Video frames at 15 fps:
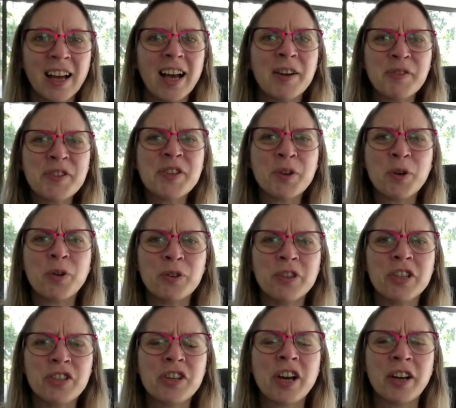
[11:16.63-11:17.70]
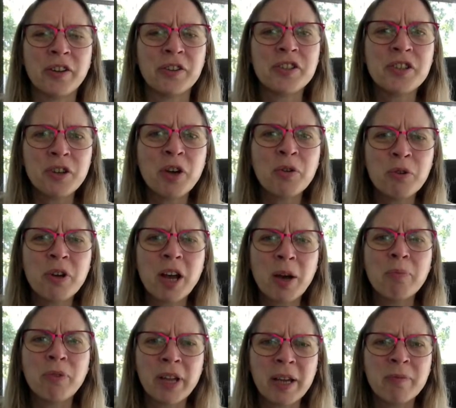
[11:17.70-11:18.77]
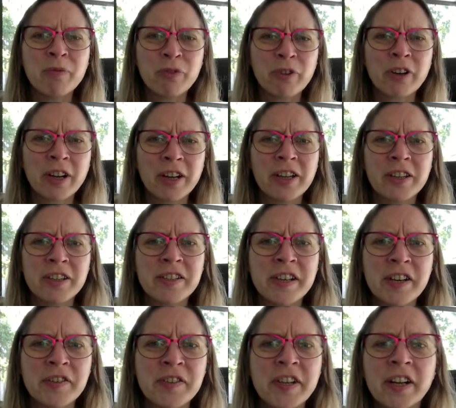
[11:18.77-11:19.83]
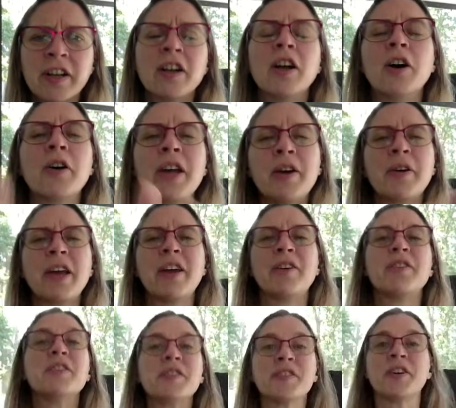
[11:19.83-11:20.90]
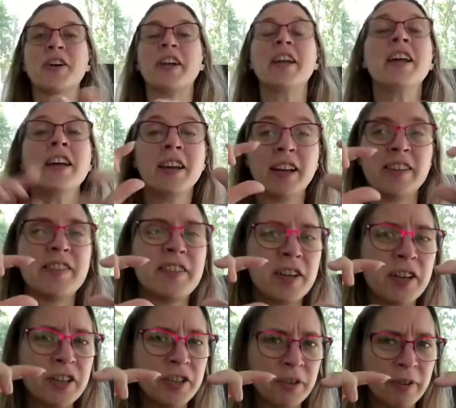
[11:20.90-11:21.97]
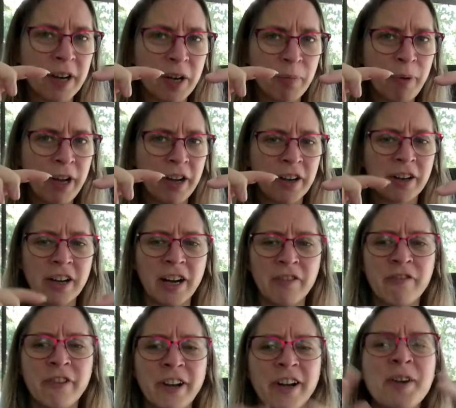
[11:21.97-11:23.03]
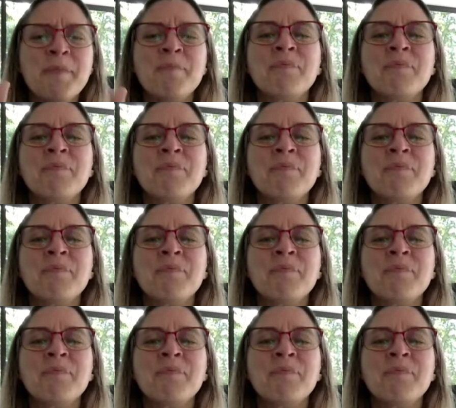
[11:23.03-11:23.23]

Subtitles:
I was an only child. Do you know who got blamed for cutting the doll's hair? Okay, sorry. Started to write a paragraph there.